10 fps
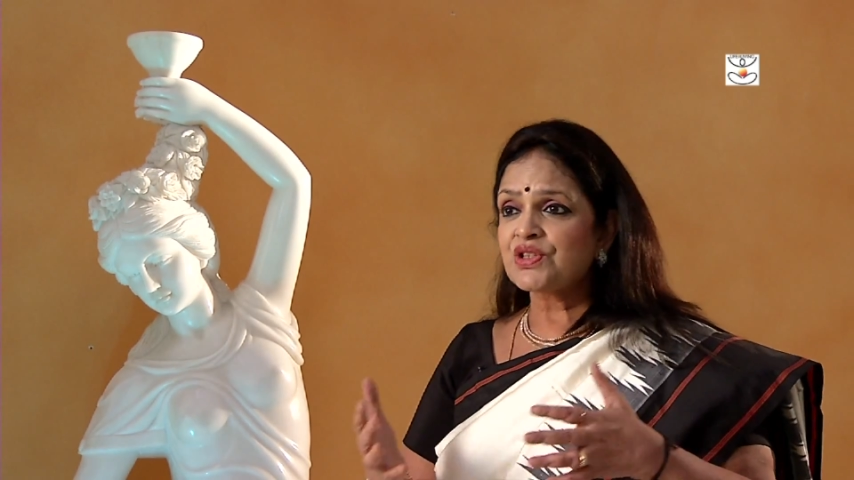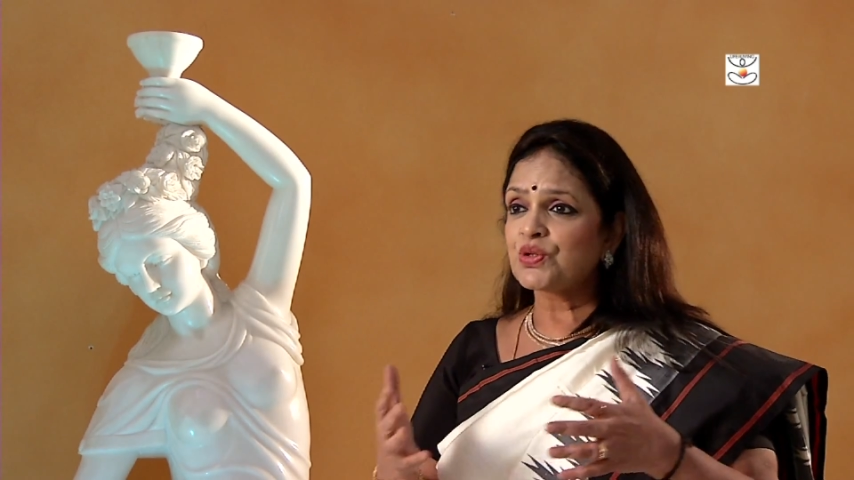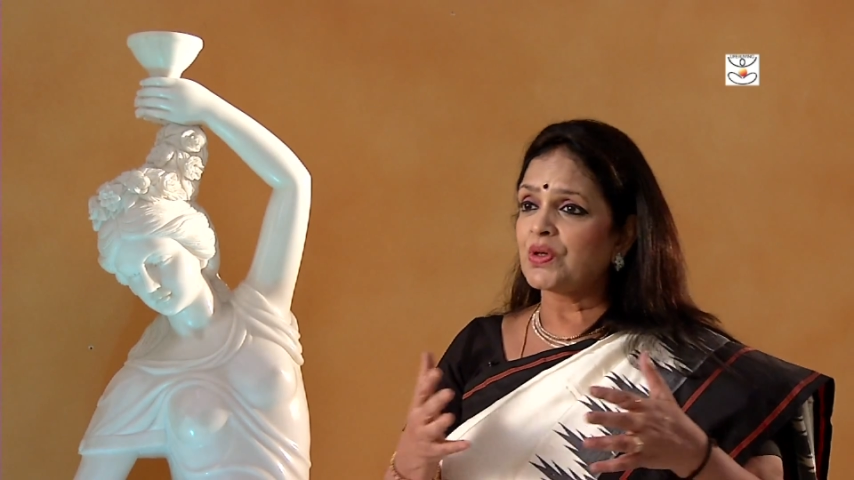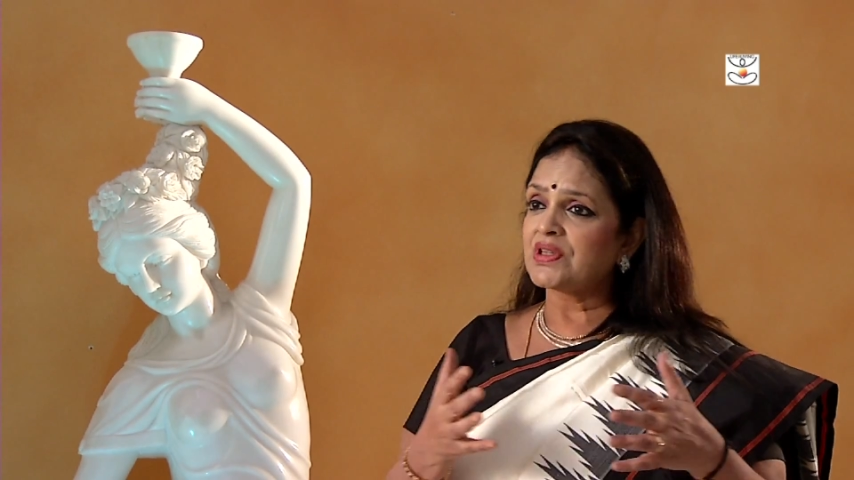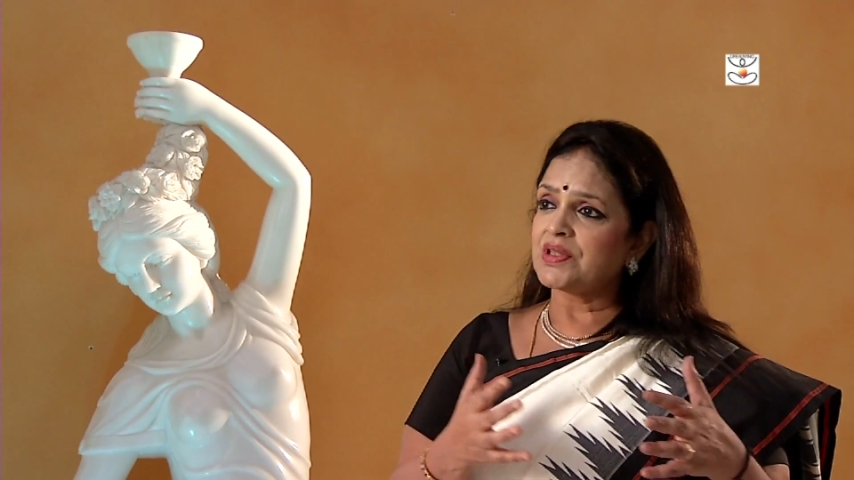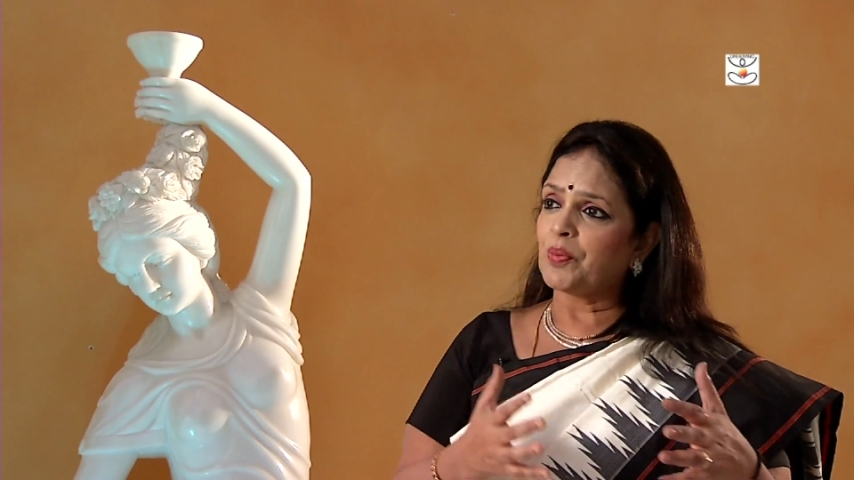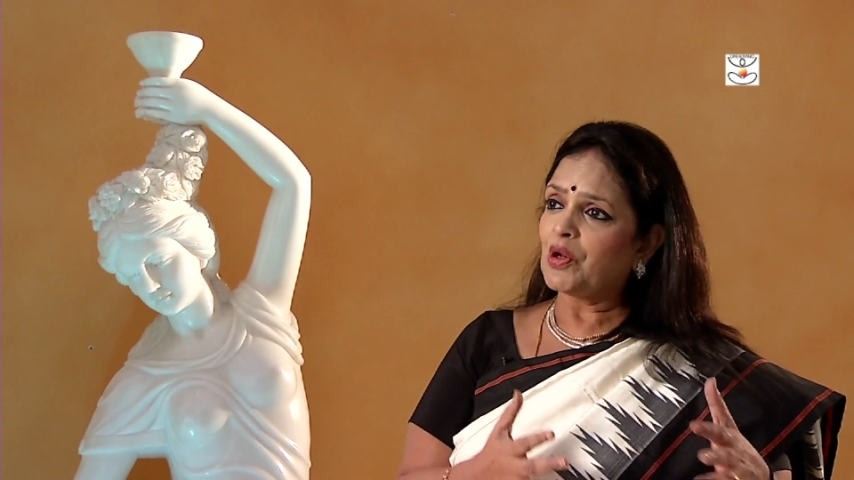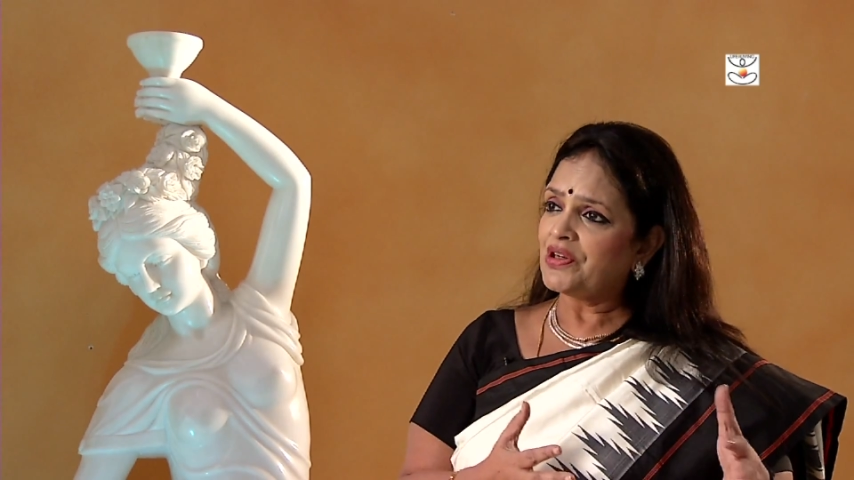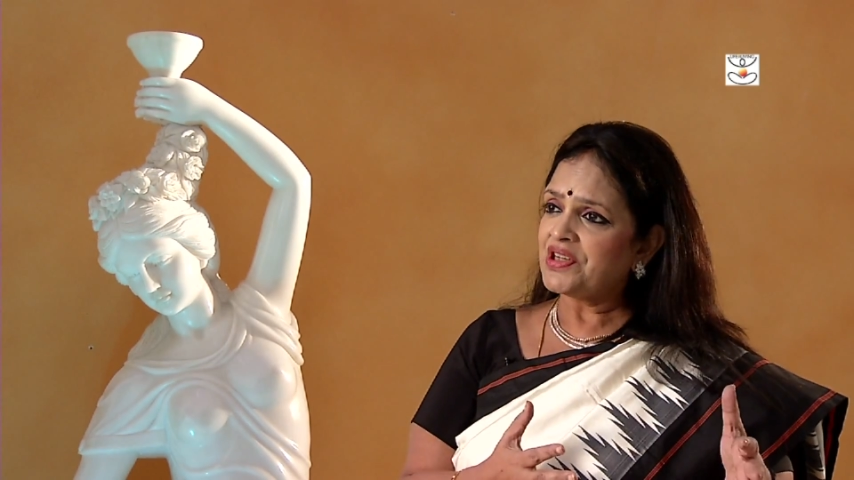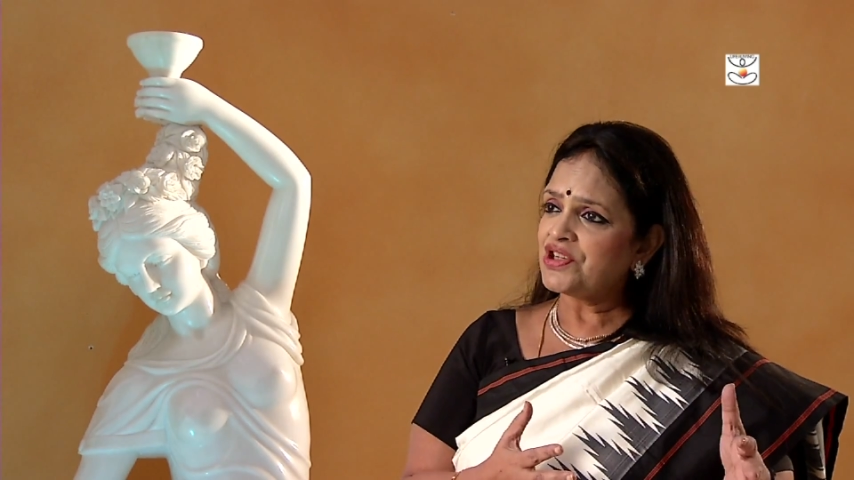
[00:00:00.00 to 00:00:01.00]
towards the
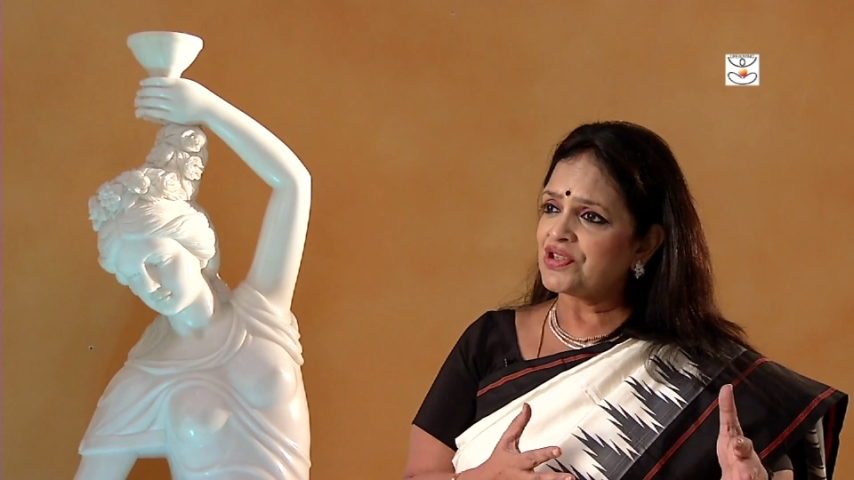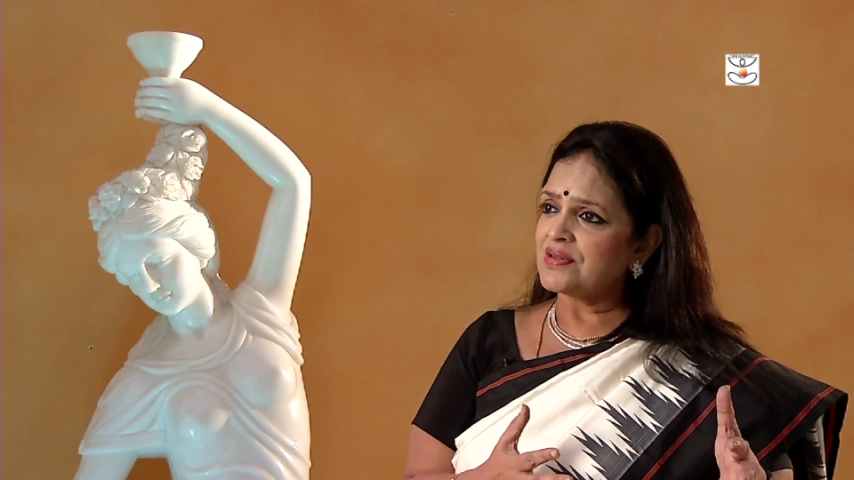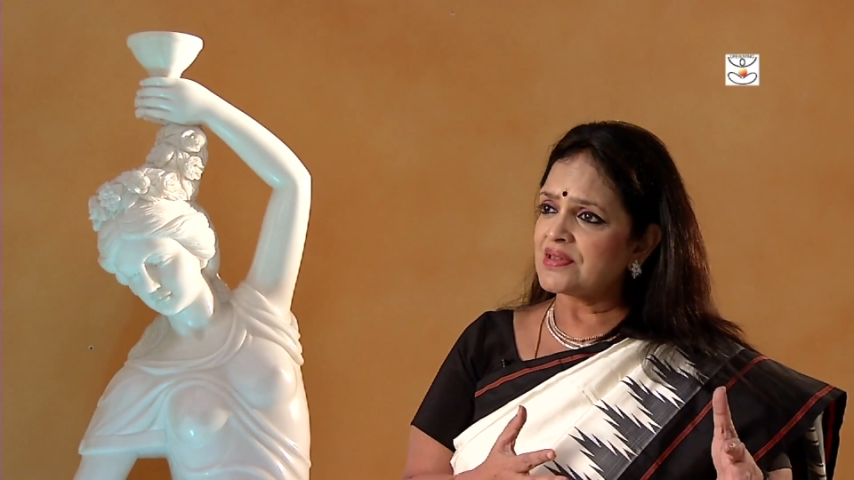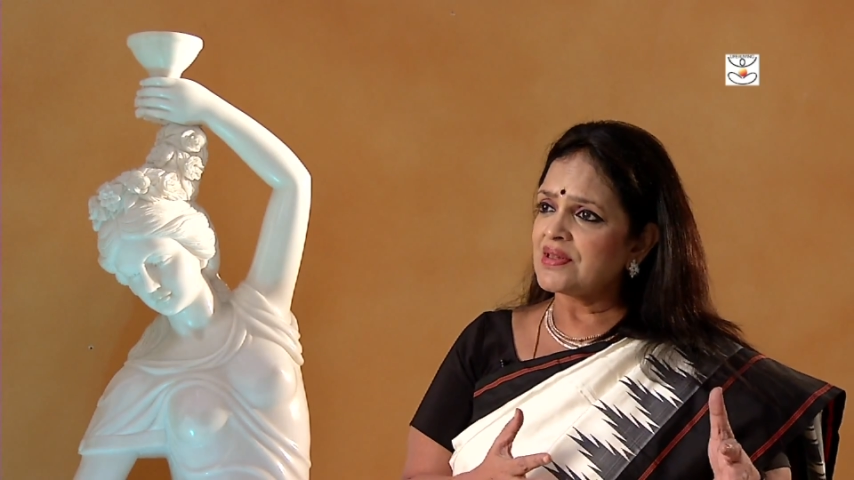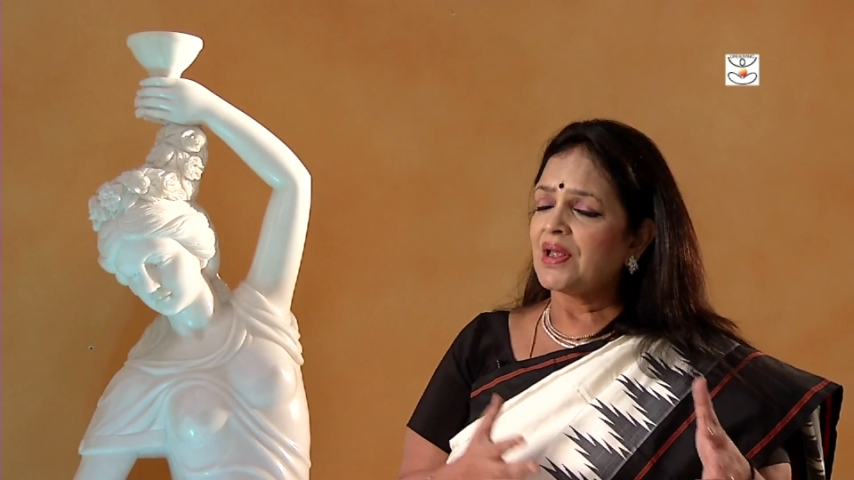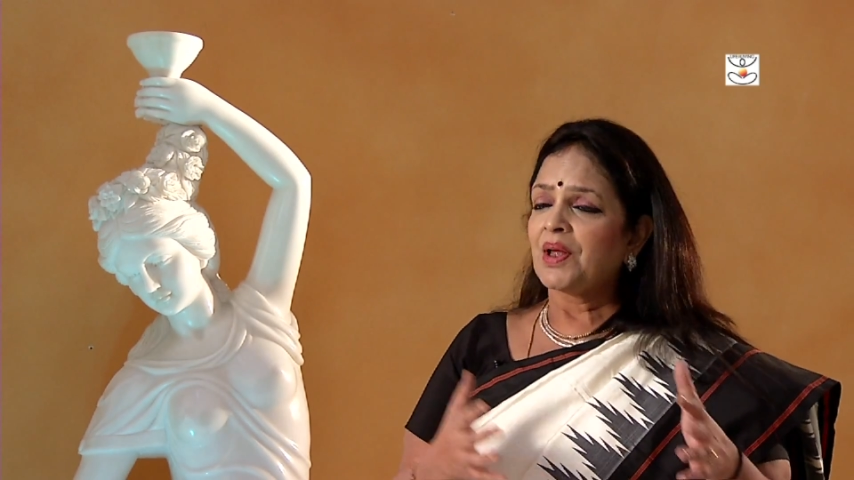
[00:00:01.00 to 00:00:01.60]
politicians,